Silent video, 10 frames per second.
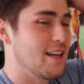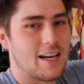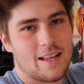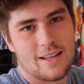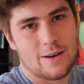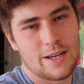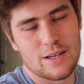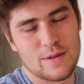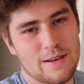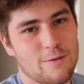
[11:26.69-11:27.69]
Yeah, okay, I
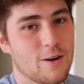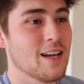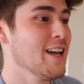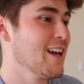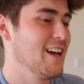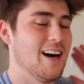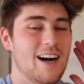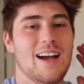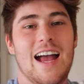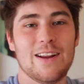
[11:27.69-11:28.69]
was waiting for it.
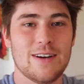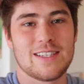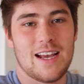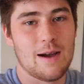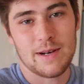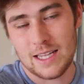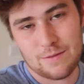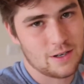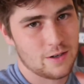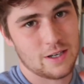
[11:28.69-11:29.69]
Anyways, I'm gonna end the
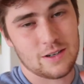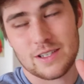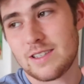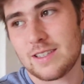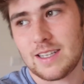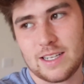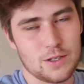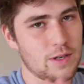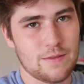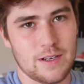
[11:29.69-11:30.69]
video here just because it's like a
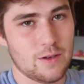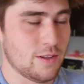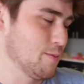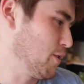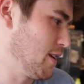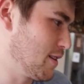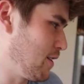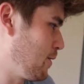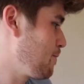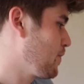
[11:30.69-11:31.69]
2-day video at this point,
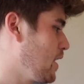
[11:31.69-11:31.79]
so